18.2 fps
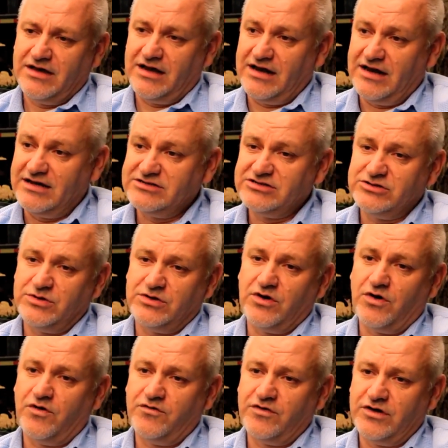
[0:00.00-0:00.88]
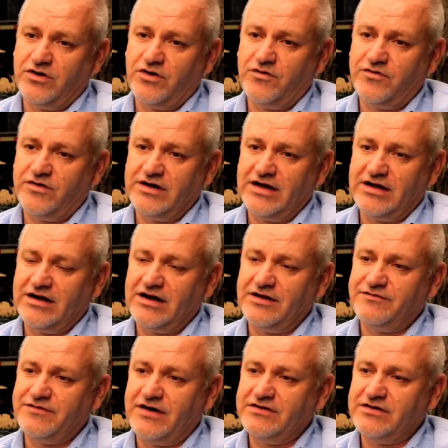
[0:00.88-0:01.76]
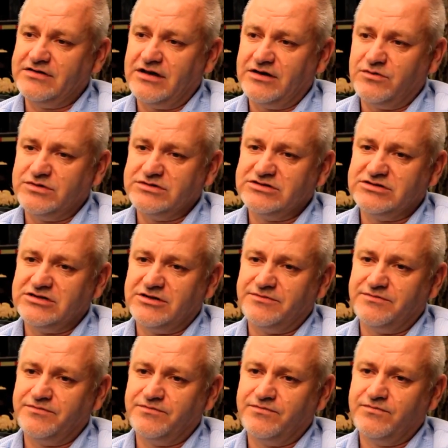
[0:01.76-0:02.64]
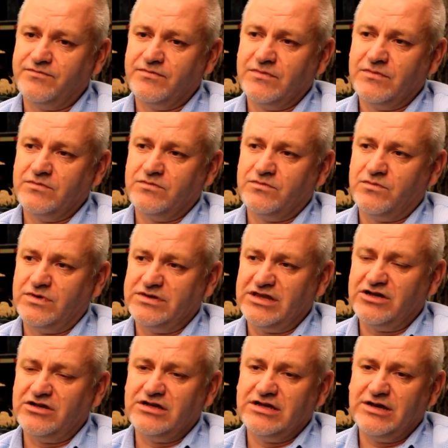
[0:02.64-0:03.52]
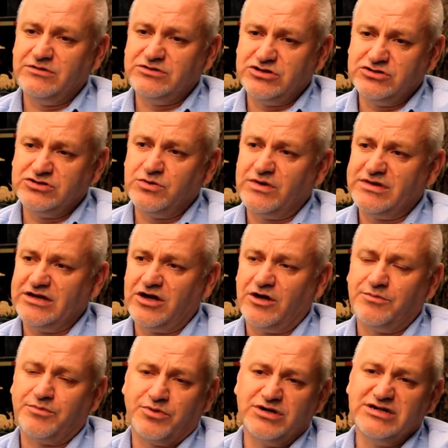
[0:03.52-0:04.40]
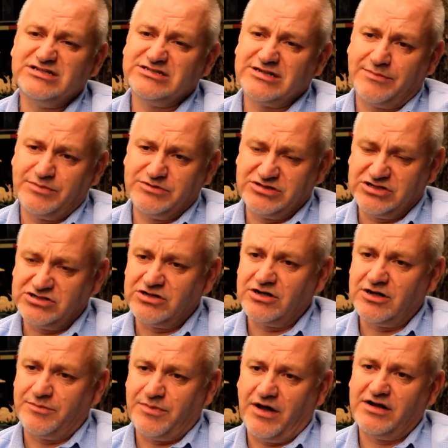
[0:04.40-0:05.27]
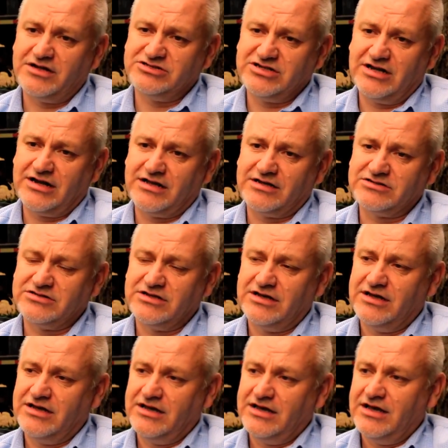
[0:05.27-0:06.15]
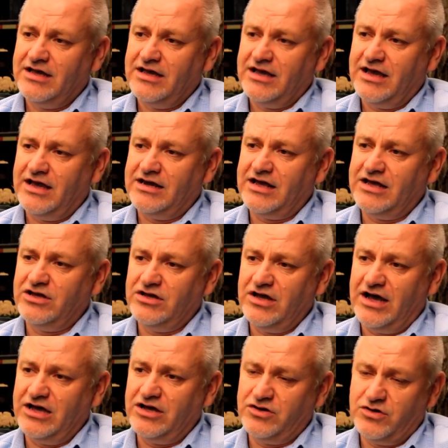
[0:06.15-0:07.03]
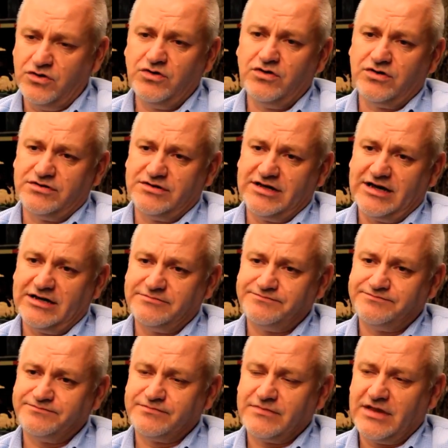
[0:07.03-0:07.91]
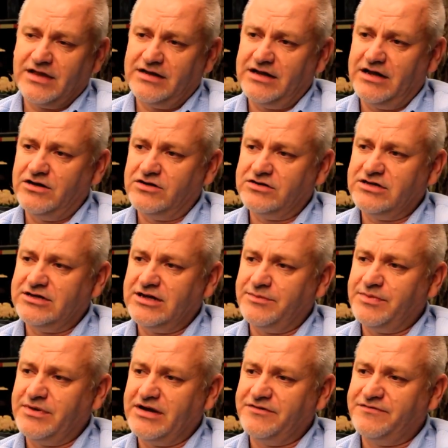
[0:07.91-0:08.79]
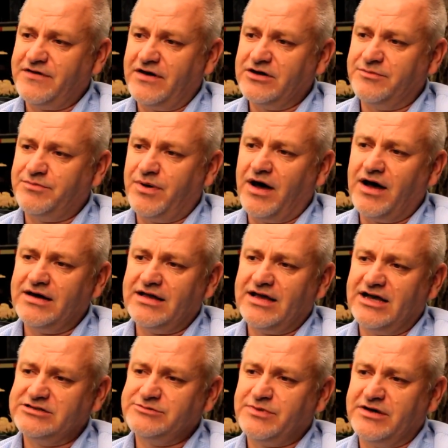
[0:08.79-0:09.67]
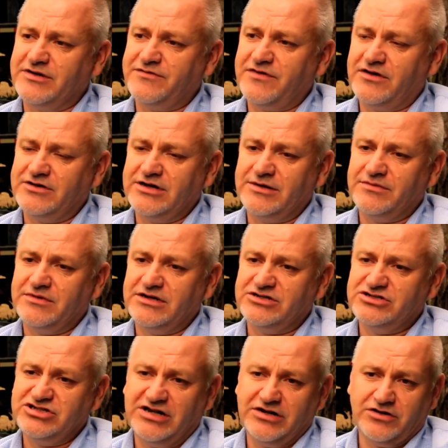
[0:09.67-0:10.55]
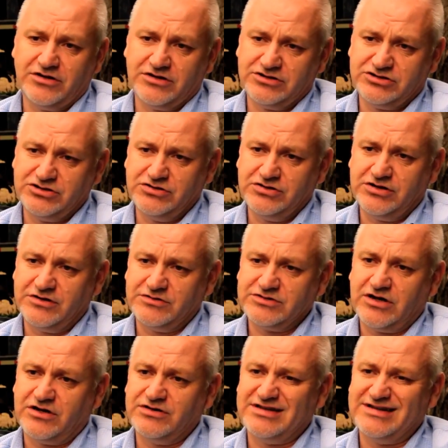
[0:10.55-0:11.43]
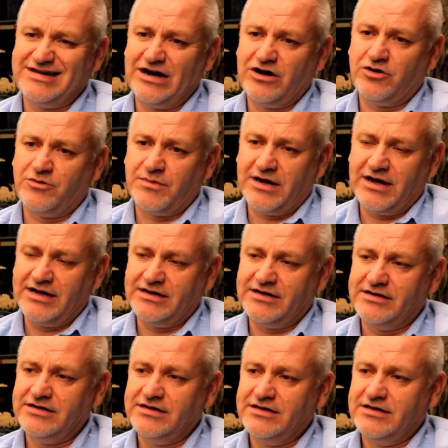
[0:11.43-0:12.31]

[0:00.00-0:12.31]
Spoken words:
And I listened to it over and over again, and I found out that it was he was using what they call presuppositional apologetics. And I Googled that, and I looked it up, and I found a podcast by a fellow named Gene Cook Jr. It was called The Narrow Mind.